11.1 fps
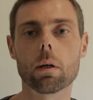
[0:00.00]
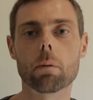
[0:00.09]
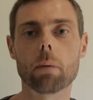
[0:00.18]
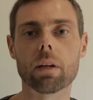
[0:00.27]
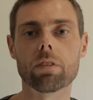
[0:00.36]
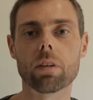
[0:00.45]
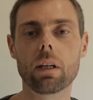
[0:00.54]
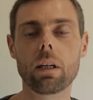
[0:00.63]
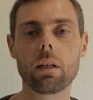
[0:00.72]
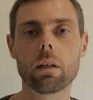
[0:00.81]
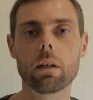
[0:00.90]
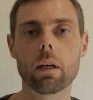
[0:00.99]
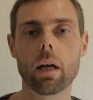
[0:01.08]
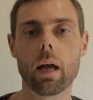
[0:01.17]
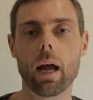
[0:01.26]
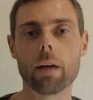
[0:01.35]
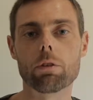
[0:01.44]
Marcini
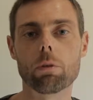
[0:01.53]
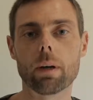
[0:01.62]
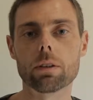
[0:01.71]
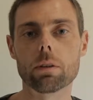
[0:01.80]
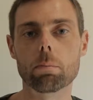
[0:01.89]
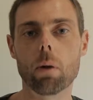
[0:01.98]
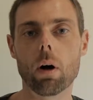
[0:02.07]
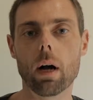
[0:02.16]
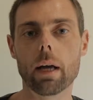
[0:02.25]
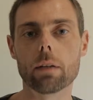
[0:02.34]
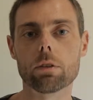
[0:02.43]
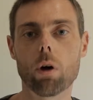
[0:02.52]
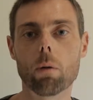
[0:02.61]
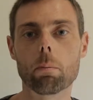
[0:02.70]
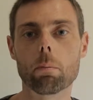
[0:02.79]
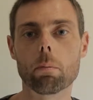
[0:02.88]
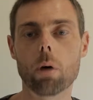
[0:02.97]
and directed by
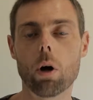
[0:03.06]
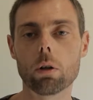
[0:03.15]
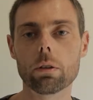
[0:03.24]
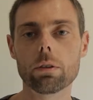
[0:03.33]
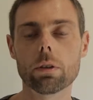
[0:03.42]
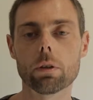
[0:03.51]
Tom Holland,